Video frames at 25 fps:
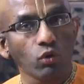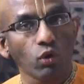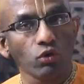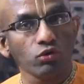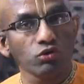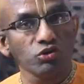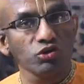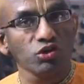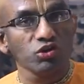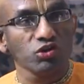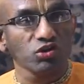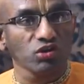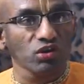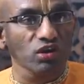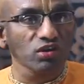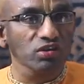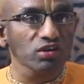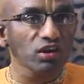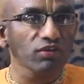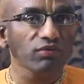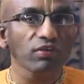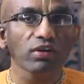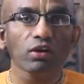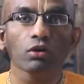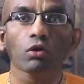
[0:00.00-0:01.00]
to consciousness,
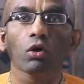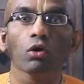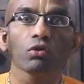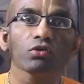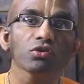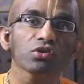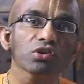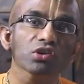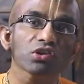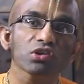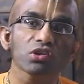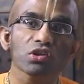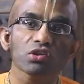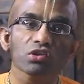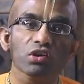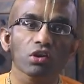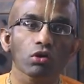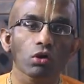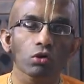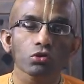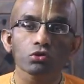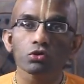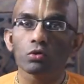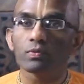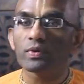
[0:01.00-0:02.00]
they feel consciousness
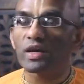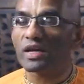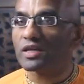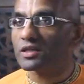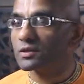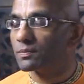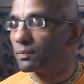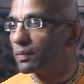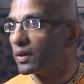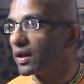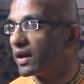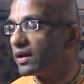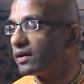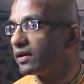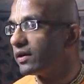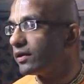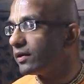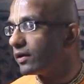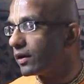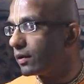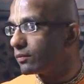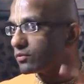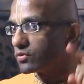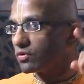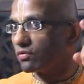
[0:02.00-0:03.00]
can also be explained
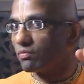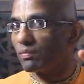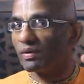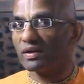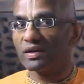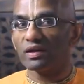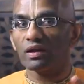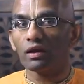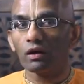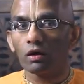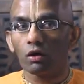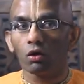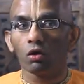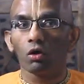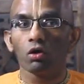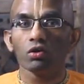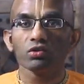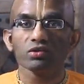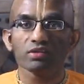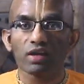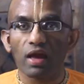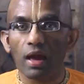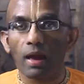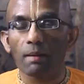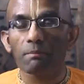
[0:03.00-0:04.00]
in terms of material
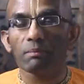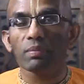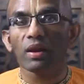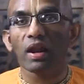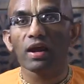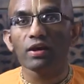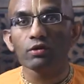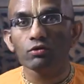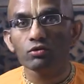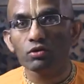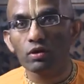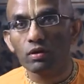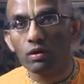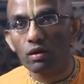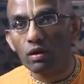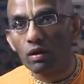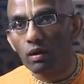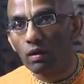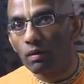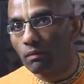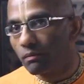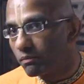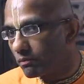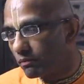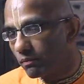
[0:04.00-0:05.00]
laws applied to the
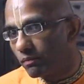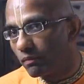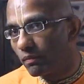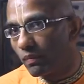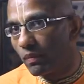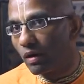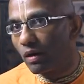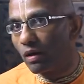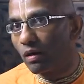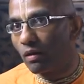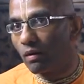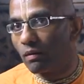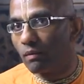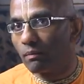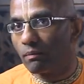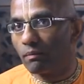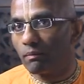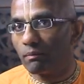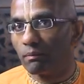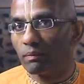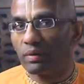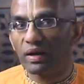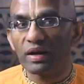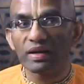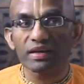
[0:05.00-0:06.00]
uh,
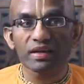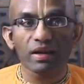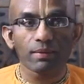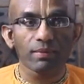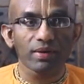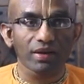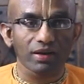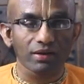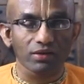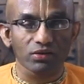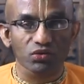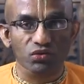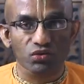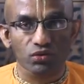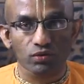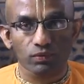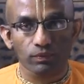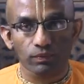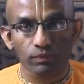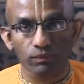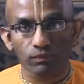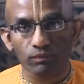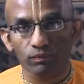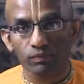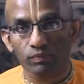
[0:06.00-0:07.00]
brain chemicals.
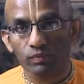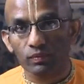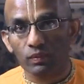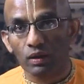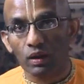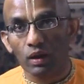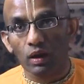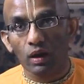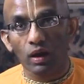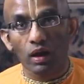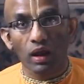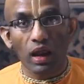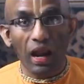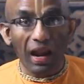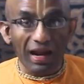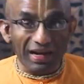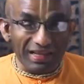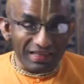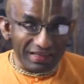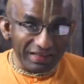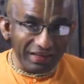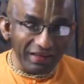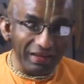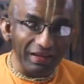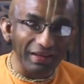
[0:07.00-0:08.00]

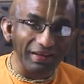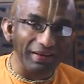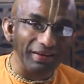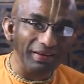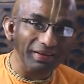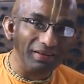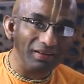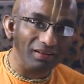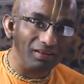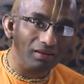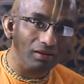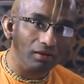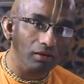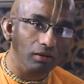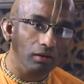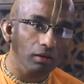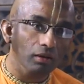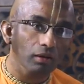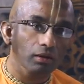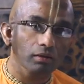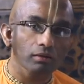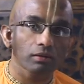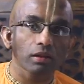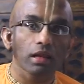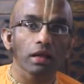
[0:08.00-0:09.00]
And yet,
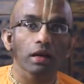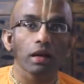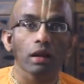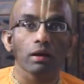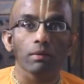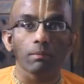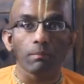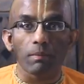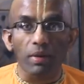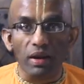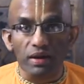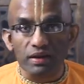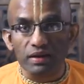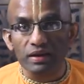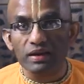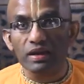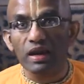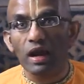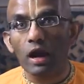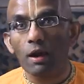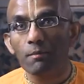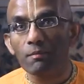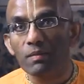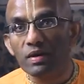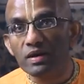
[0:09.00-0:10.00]
there are
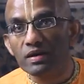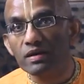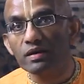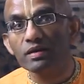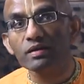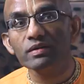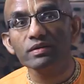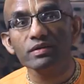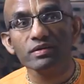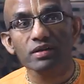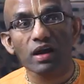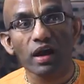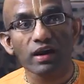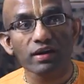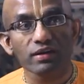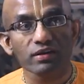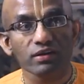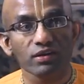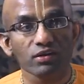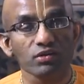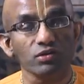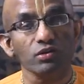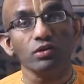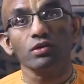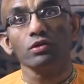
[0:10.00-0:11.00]
many eminent
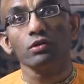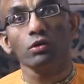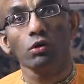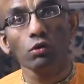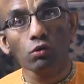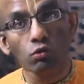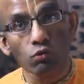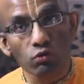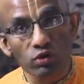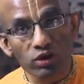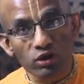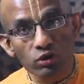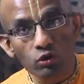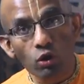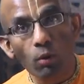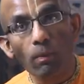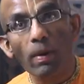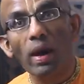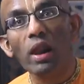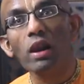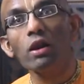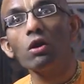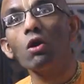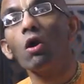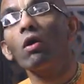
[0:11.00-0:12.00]
scientists, including
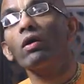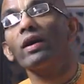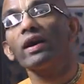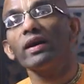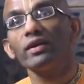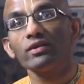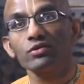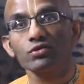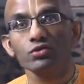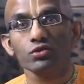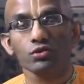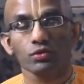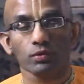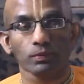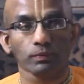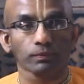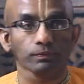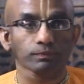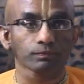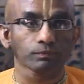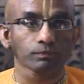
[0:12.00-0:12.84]
Nobel laureates,